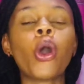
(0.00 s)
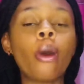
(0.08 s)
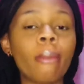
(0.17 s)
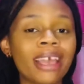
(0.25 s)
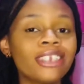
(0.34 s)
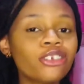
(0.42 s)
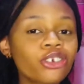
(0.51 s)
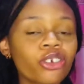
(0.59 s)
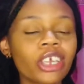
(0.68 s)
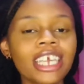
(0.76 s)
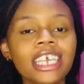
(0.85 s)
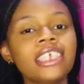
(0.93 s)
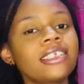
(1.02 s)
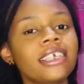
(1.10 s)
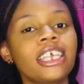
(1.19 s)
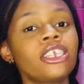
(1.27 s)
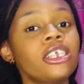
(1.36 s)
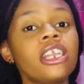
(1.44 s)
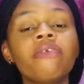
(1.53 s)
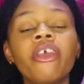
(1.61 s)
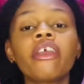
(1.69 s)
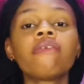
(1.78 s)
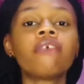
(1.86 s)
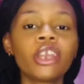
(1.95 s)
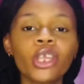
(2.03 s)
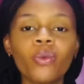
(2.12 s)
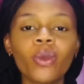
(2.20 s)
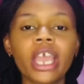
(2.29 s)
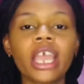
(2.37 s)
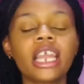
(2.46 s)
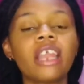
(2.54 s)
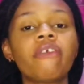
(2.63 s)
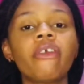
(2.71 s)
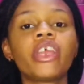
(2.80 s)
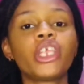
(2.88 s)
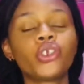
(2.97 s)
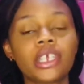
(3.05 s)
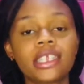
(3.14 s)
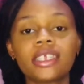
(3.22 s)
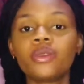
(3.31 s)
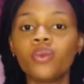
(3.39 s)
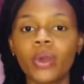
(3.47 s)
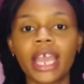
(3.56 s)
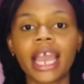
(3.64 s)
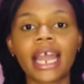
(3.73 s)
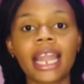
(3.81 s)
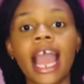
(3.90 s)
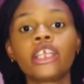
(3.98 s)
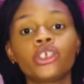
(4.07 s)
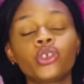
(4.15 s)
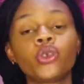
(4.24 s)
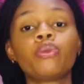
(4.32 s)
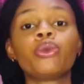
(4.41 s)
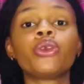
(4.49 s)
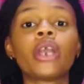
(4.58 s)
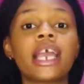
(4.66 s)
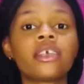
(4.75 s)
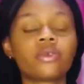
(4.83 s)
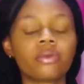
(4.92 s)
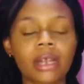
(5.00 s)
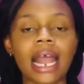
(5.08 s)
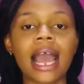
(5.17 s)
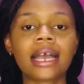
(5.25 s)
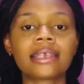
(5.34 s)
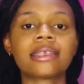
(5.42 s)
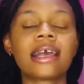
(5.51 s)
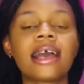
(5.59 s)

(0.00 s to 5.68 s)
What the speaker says: commentaries in a very funny way, in a very interesting way, and I just hope you guys relax